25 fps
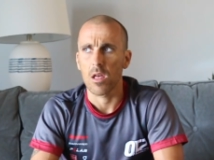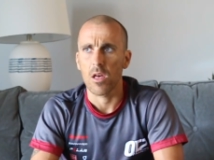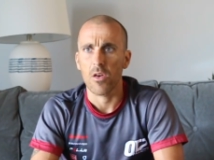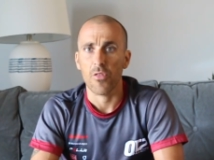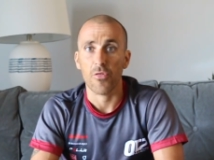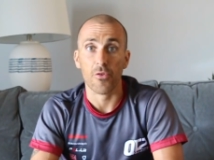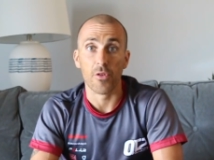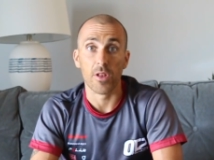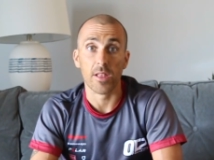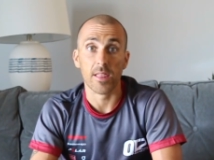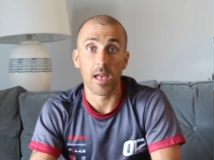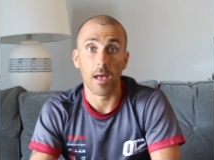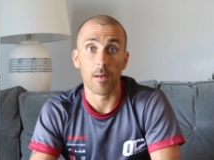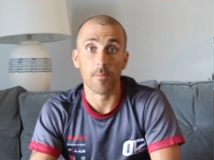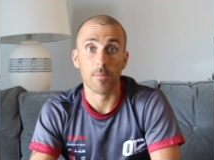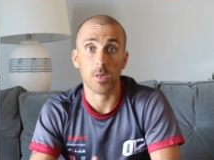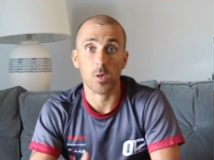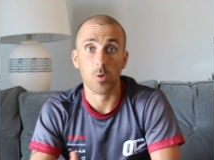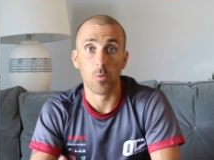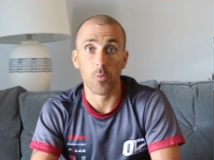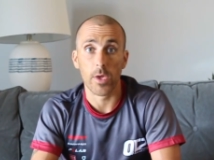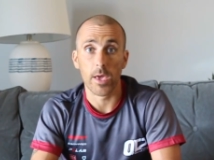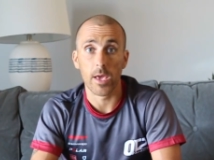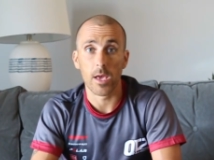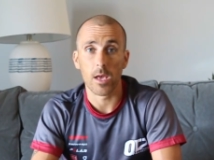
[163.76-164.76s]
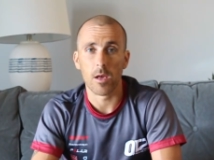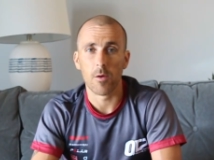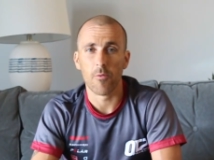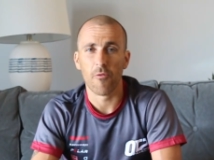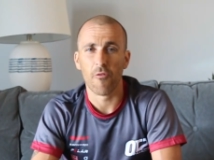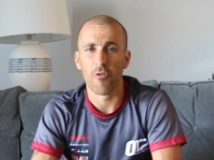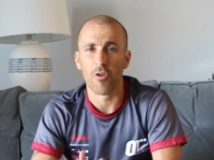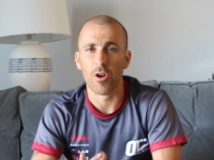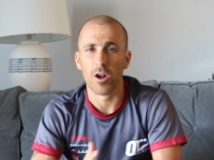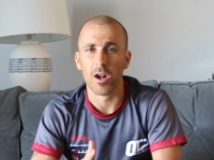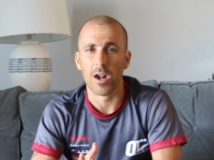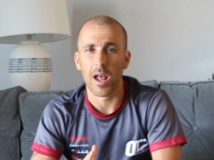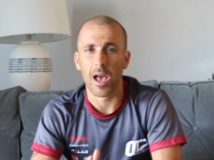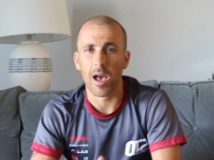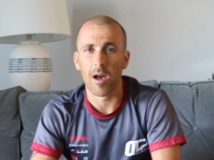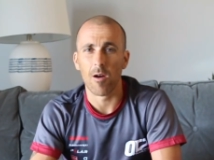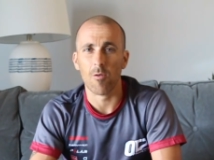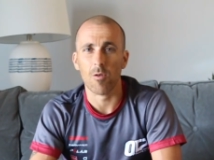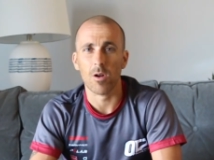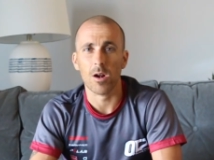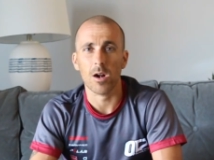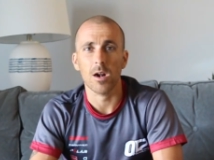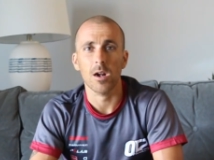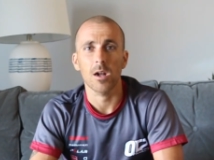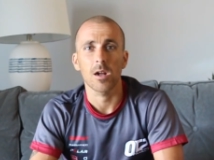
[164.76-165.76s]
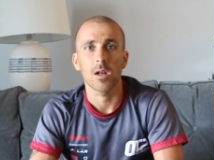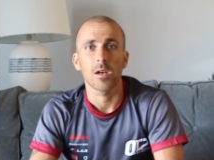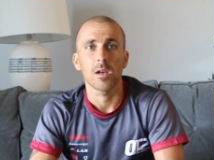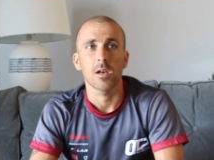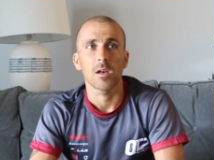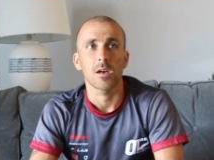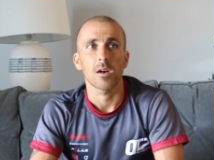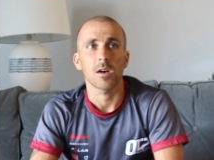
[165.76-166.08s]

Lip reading: 3 times a week for an hour